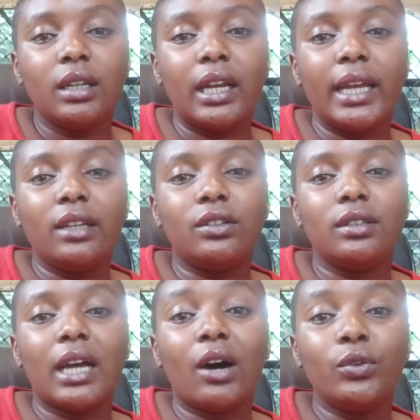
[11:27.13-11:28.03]
and
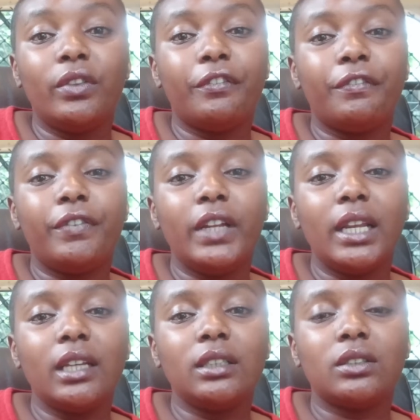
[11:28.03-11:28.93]
now the
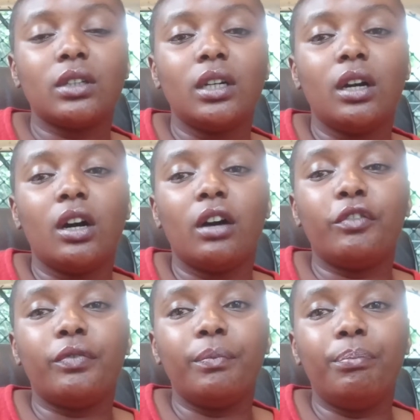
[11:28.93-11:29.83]
feelings
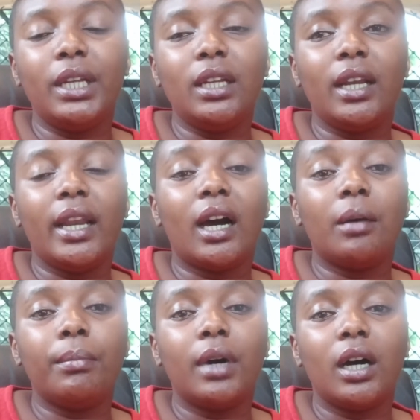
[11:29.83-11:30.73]
of being
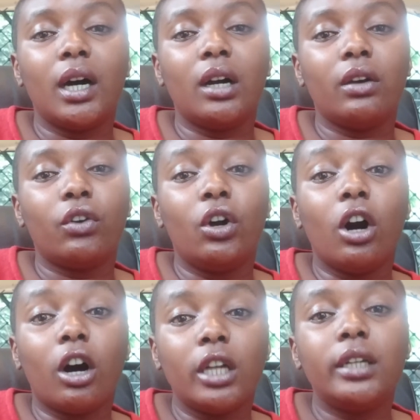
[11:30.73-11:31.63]
numb are
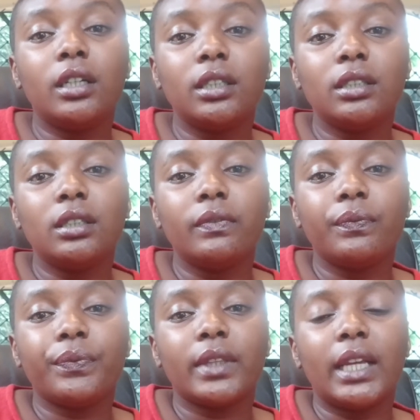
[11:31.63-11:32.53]
gone
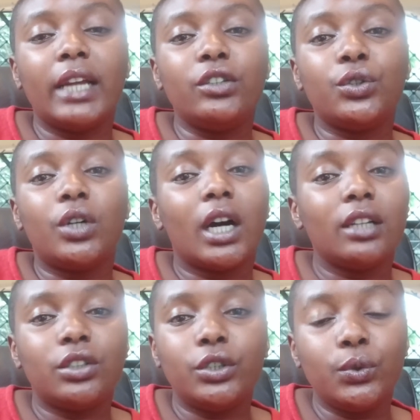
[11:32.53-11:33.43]
and you
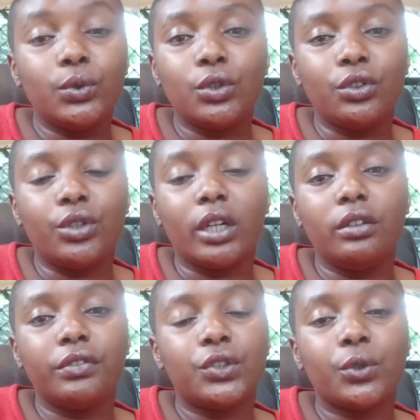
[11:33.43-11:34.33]
can't use your drug
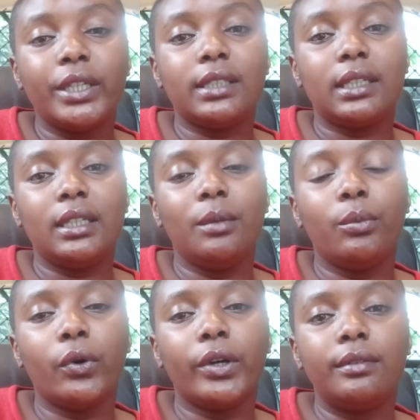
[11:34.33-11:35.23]
of choice
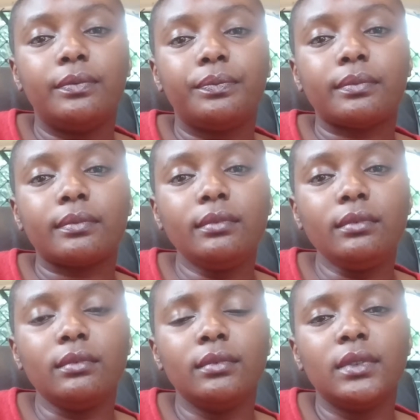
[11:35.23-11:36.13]
anymore.
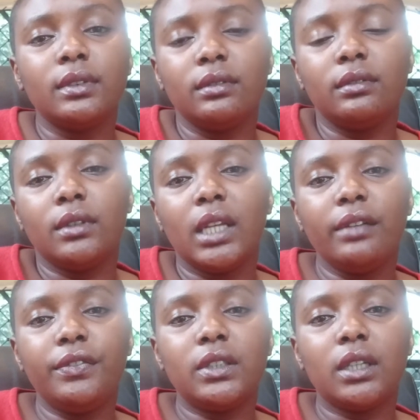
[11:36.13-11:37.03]

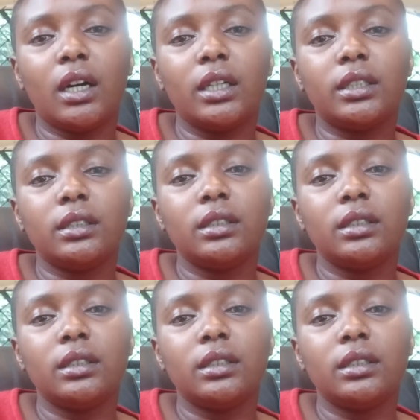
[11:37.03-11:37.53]
Life is hard.